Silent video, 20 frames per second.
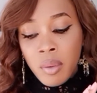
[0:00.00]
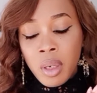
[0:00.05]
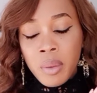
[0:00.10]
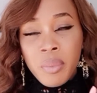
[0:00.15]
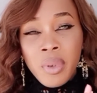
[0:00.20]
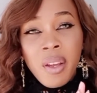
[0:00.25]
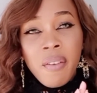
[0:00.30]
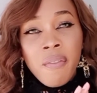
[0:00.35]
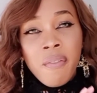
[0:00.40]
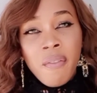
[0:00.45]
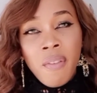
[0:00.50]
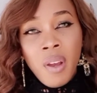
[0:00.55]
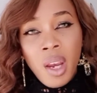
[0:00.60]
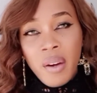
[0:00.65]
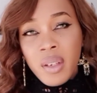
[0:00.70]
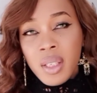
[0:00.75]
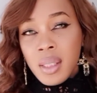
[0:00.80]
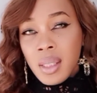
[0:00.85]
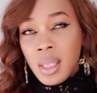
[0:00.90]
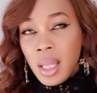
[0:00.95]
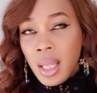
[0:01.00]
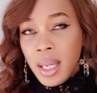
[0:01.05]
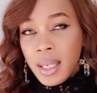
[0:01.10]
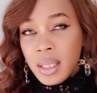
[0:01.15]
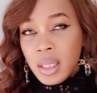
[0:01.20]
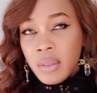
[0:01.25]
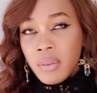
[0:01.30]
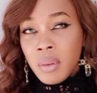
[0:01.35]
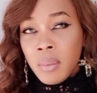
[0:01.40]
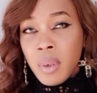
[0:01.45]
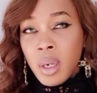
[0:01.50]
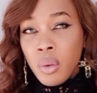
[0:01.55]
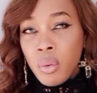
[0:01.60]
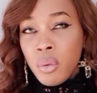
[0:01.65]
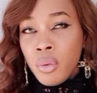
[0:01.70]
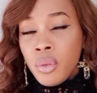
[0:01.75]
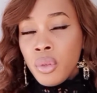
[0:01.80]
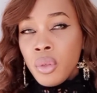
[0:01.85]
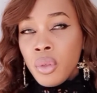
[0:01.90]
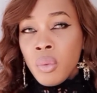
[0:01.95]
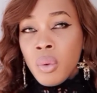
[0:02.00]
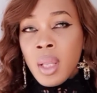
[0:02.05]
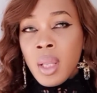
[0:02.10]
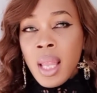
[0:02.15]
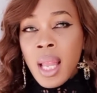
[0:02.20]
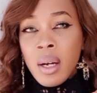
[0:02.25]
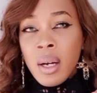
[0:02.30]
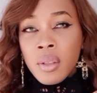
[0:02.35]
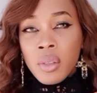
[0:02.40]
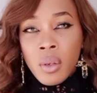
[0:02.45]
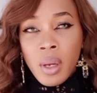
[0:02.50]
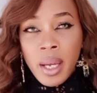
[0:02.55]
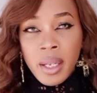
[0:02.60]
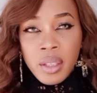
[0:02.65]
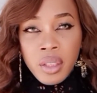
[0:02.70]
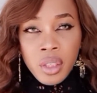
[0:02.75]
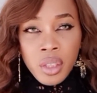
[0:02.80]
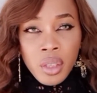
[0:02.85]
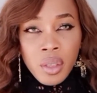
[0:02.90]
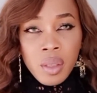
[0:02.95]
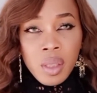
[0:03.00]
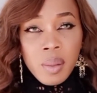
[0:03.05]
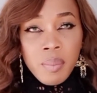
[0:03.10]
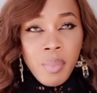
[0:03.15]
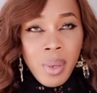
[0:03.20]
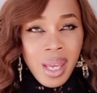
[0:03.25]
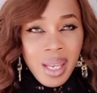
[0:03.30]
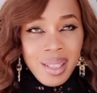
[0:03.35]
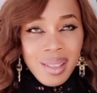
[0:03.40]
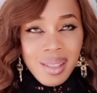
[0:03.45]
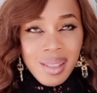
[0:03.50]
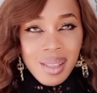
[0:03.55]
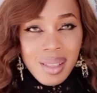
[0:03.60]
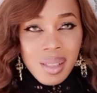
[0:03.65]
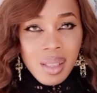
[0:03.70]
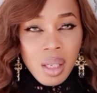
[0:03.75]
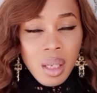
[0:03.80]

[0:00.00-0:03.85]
being very selective about who you allow to enter your space,